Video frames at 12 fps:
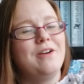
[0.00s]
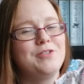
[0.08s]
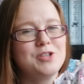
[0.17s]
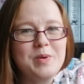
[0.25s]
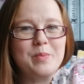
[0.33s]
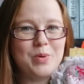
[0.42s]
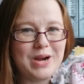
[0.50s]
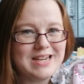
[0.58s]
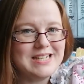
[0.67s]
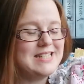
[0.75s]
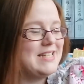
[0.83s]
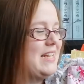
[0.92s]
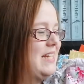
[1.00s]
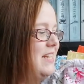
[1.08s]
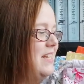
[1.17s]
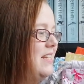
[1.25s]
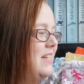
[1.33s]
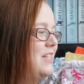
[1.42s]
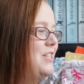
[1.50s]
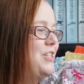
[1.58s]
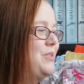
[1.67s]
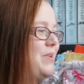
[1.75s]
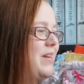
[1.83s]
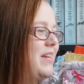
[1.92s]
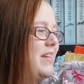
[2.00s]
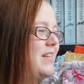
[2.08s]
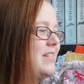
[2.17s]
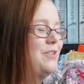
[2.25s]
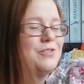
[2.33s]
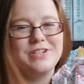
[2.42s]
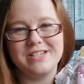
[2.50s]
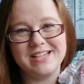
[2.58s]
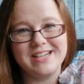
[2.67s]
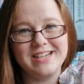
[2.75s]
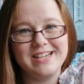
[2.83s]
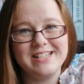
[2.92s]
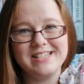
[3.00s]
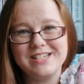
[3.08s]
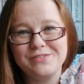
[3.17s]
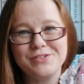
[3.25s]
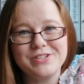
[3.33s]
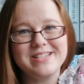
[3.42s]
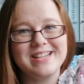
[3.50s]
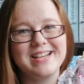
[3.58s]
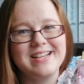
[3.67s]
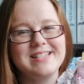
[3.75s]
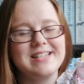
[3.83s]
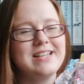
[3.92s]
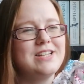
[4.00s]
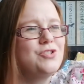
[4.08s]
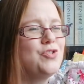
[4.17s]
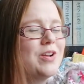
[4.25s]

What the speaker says: just been practicing doing different designs, different sizes,